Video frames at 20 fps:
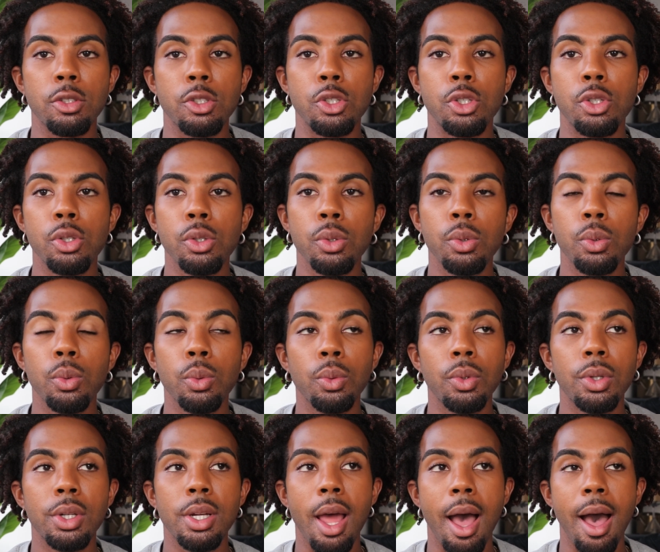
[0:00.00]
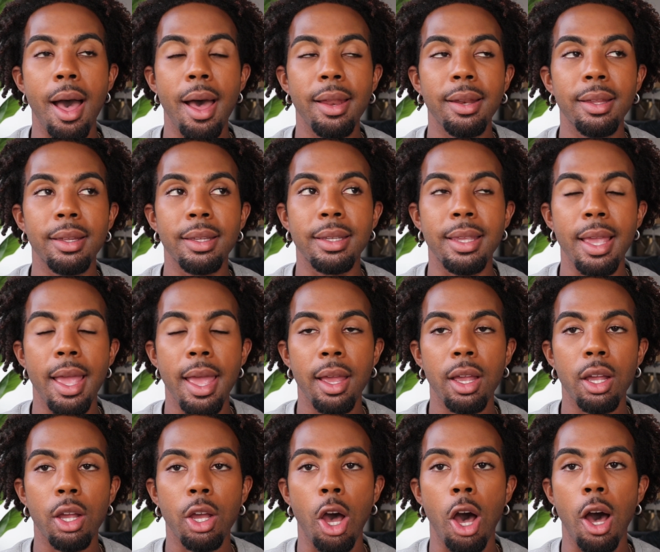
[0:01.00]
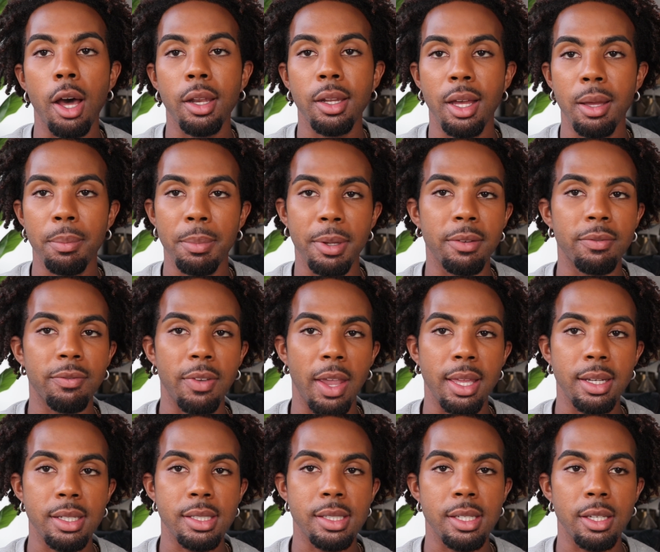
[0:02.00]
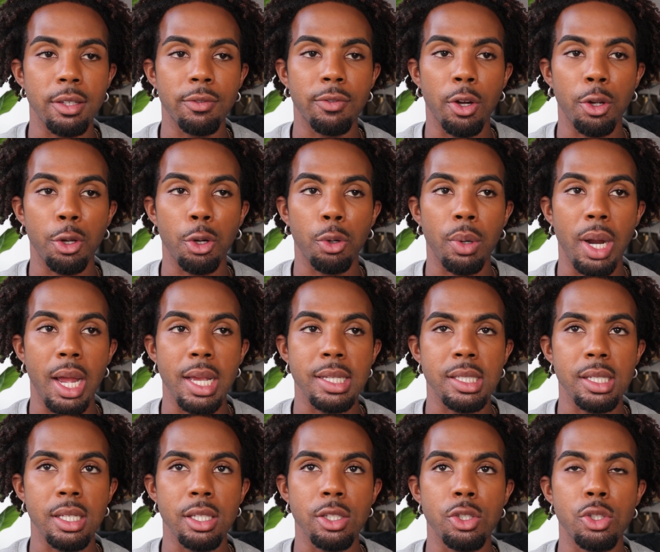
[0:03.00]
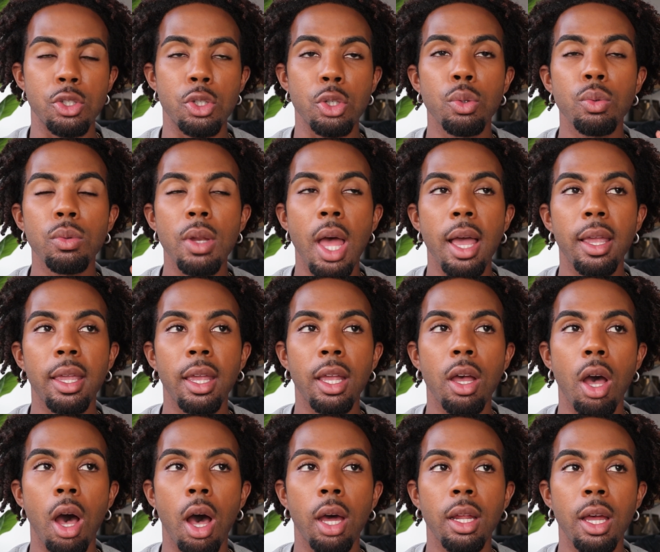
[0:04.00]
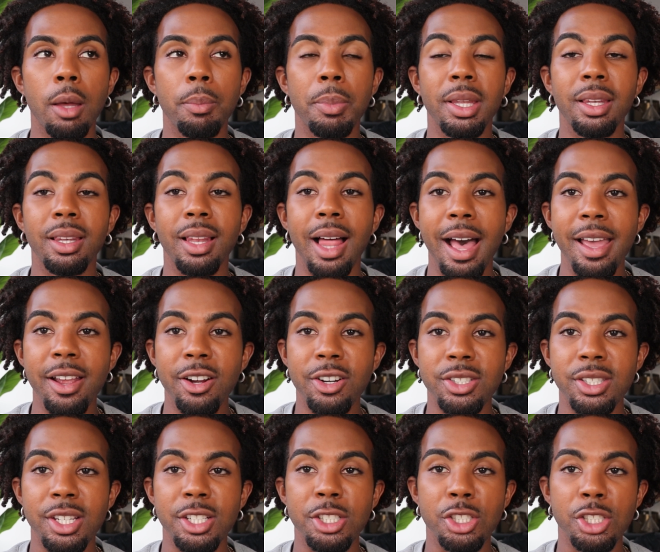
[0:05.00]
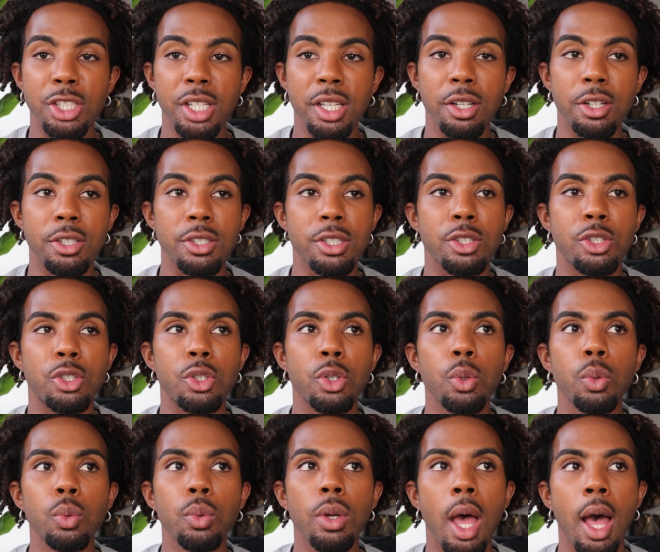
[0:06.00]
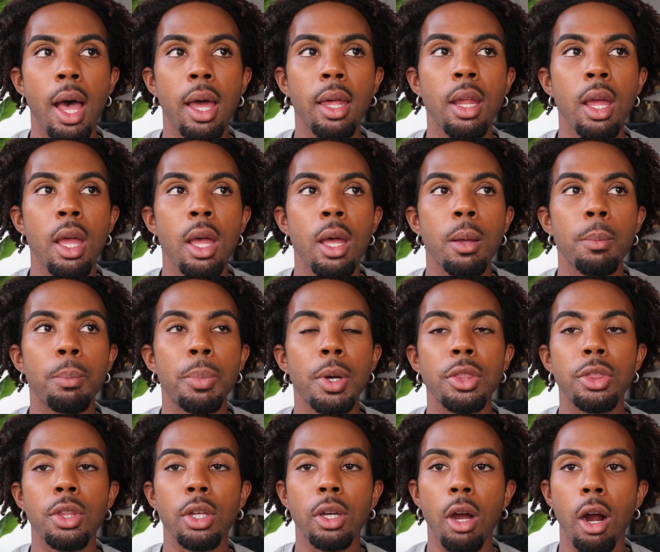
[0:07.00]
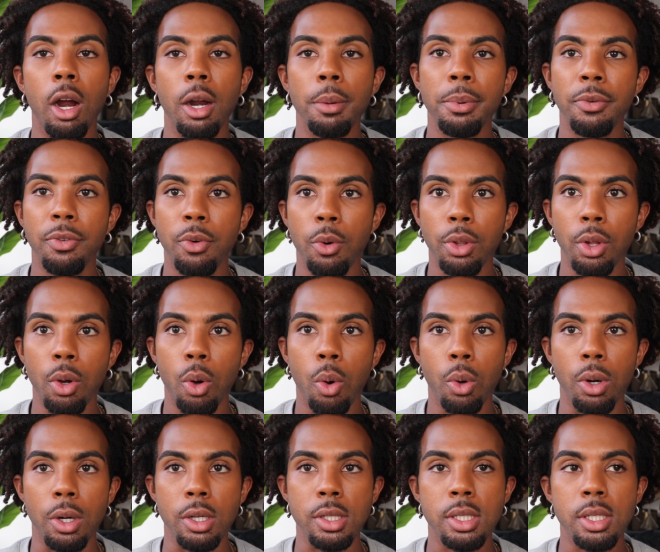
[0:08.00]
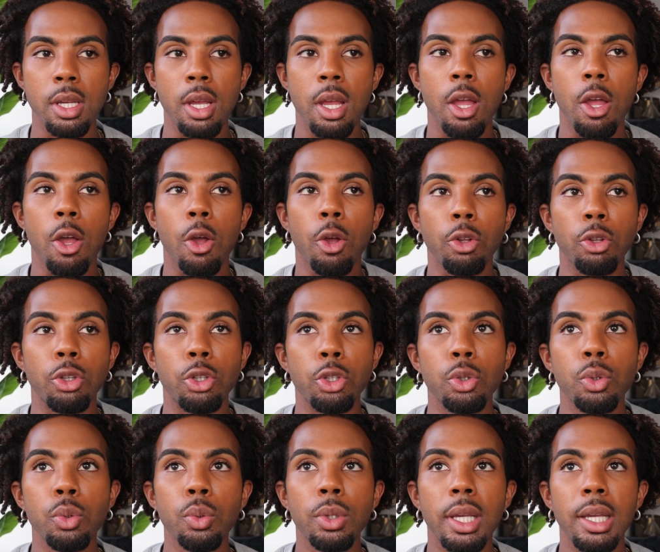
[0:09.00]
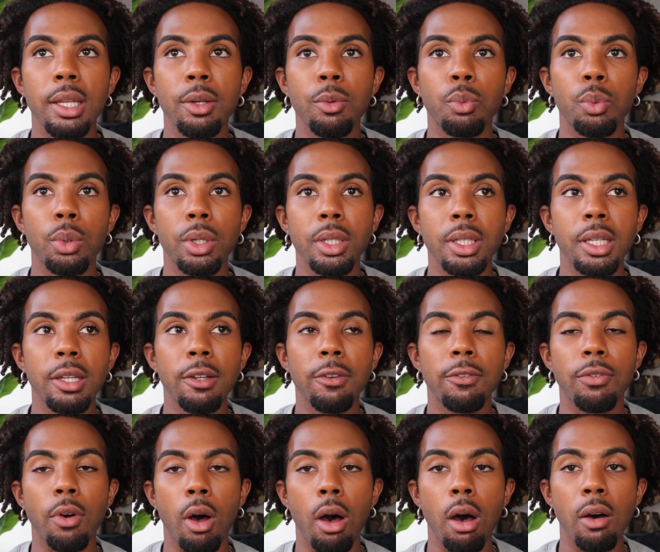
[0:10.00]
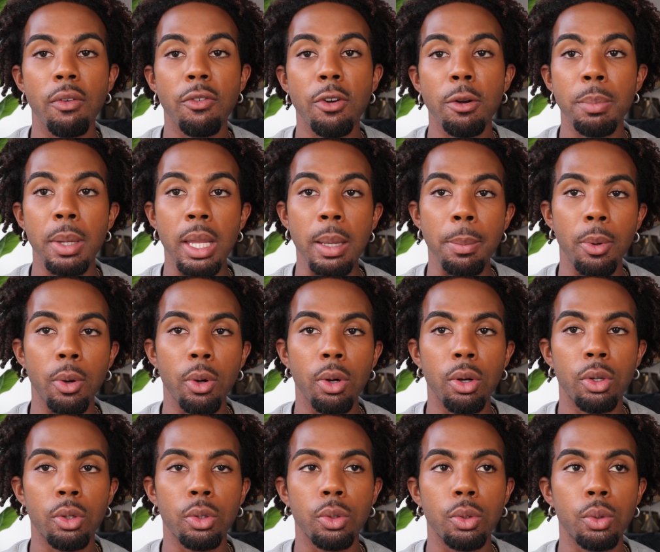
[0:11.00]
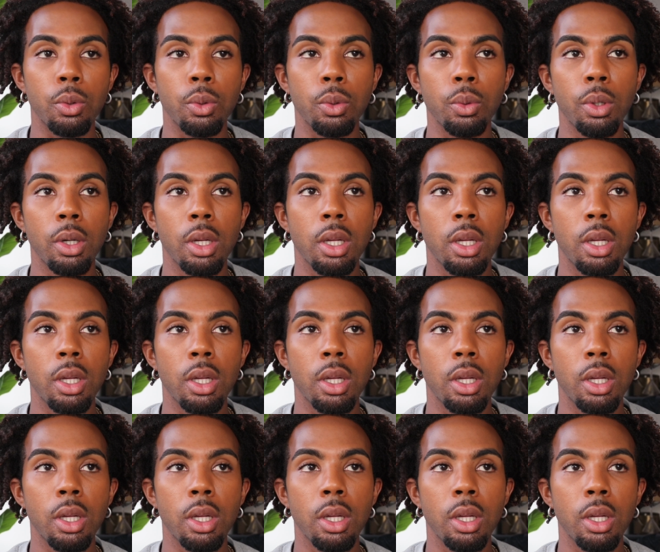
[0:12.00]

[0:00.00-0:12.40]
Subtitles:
do not get caught up in fantasy, Virgo risings. Do not get caught up in liars and cheaters. Do not put the cart before the horse. You can really fall for people who